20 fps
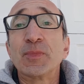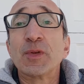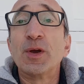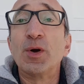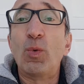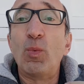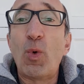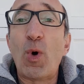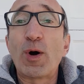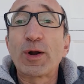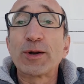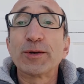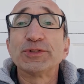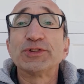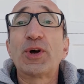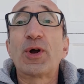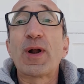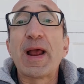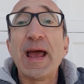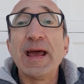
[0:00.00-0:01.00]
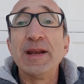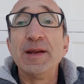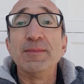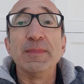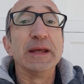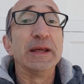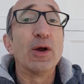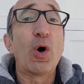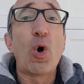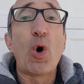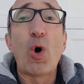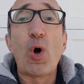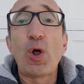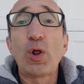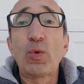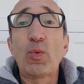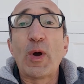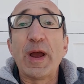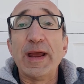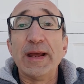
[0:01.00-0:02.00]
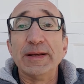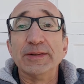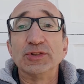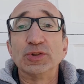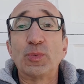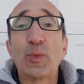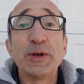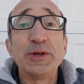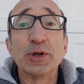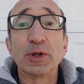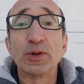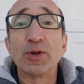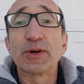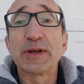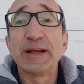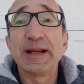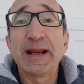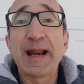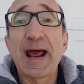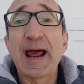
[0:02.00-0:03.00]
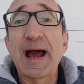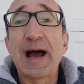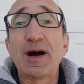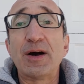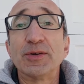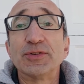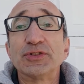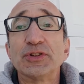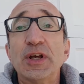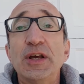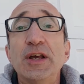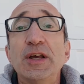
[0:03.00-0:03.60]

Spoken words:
Water's our enemy always when you're looking at a house.